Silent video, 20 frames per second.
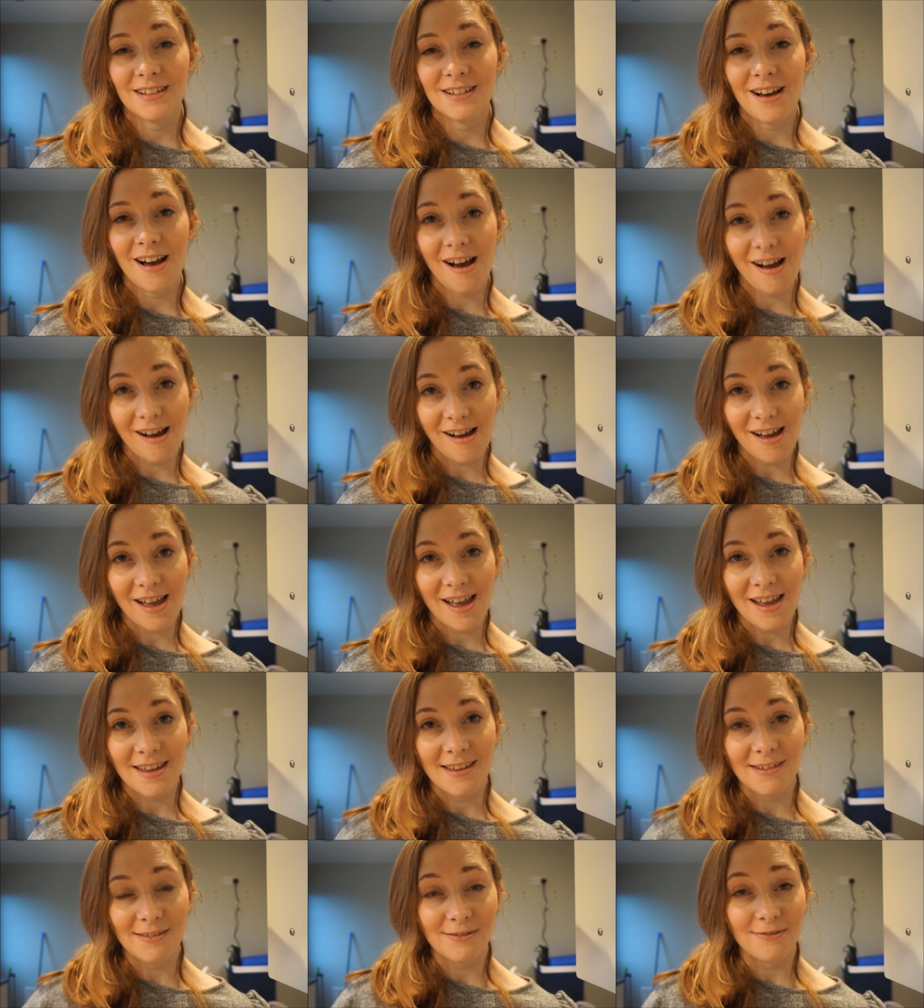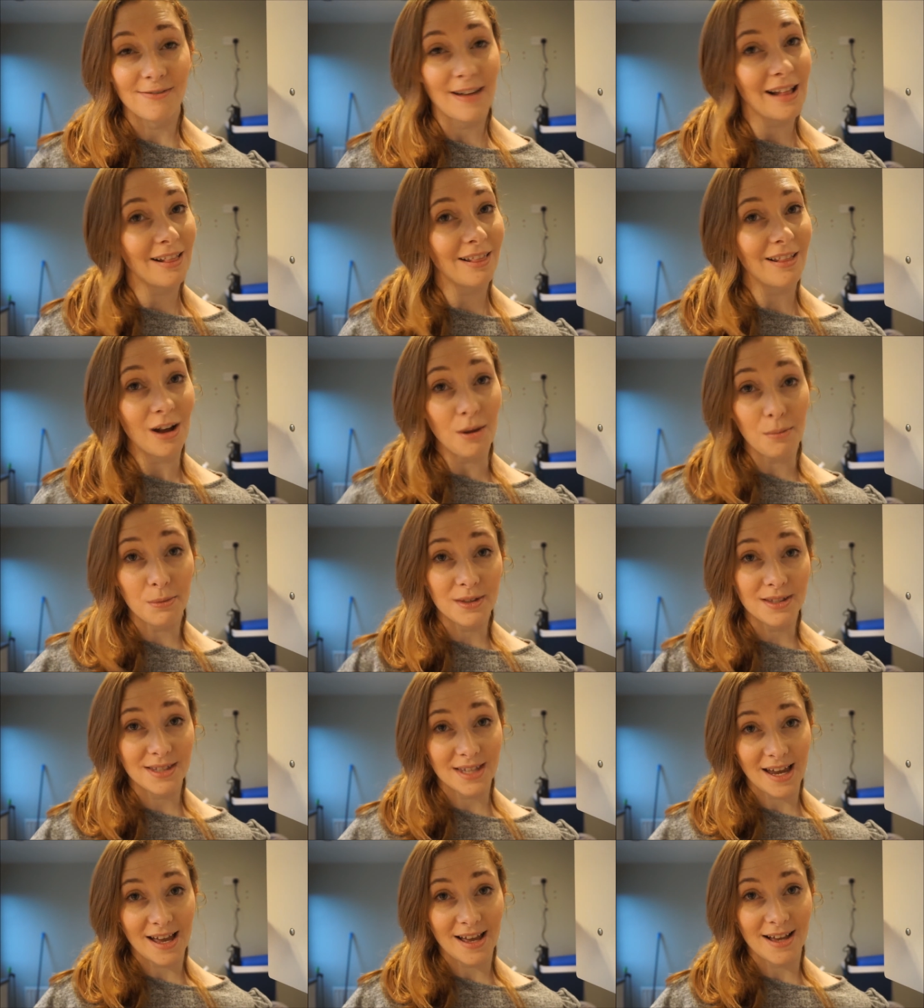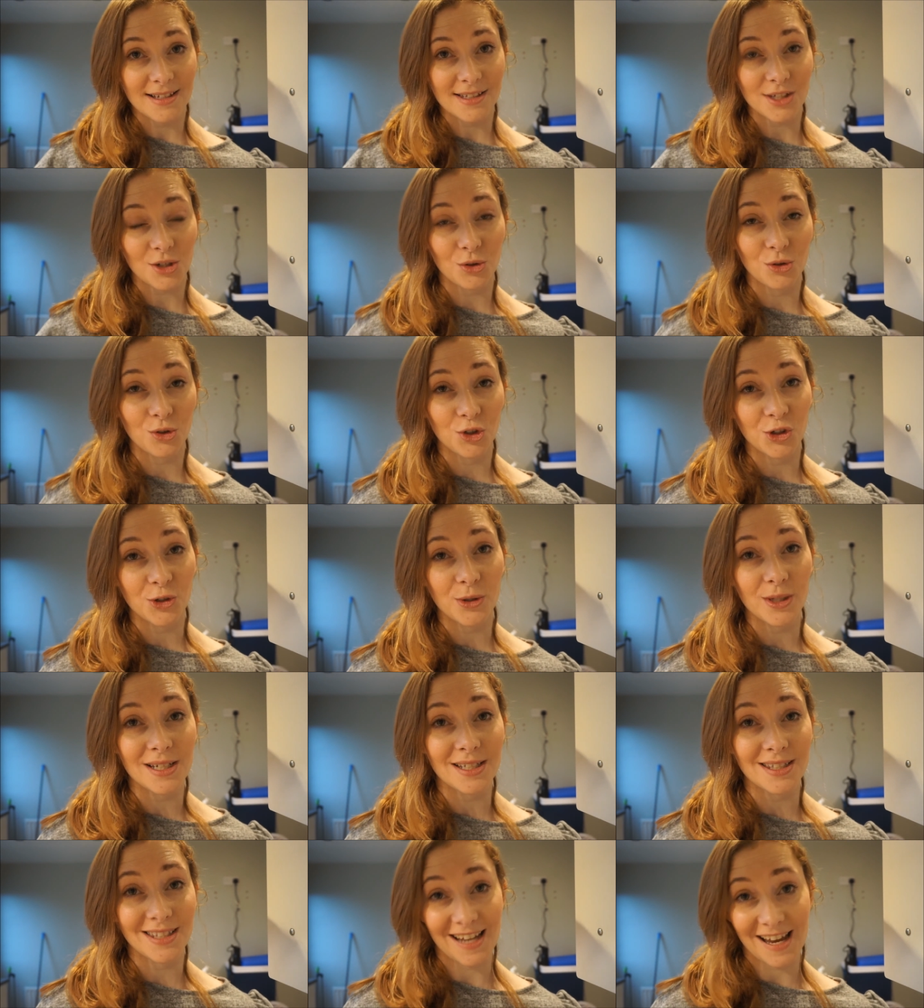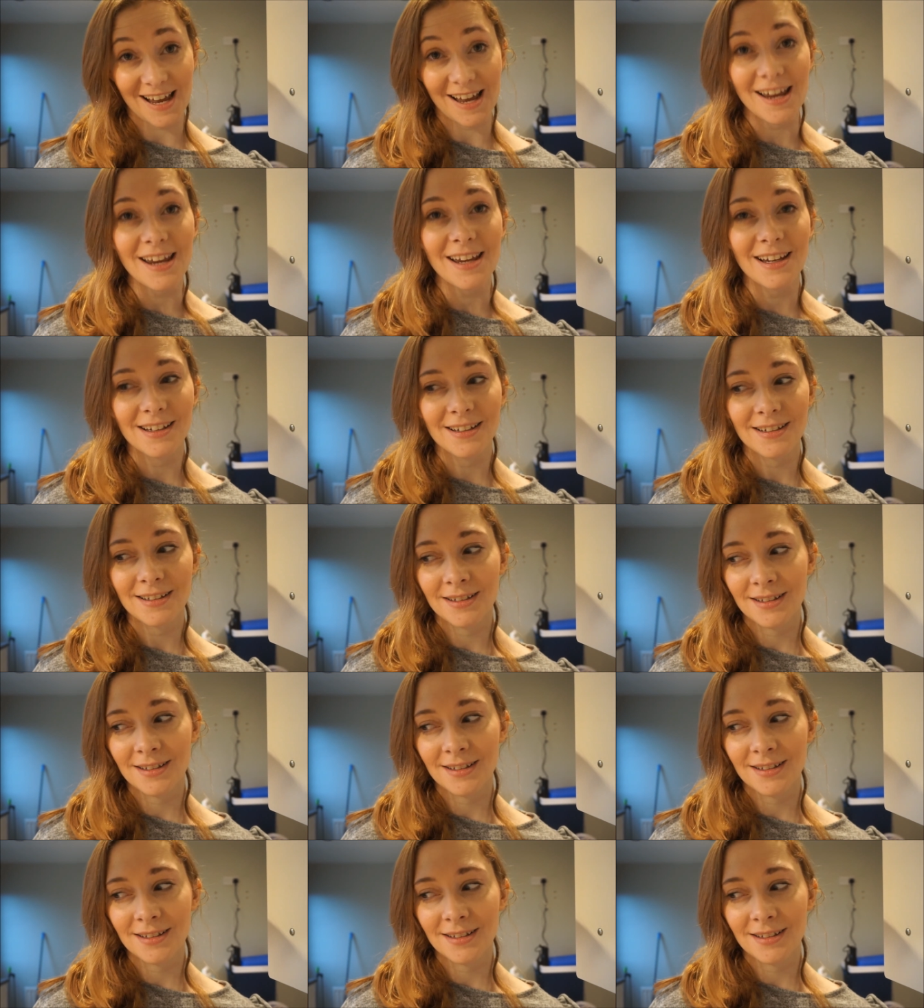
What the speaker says: I fell up the stairs on New Year's Day.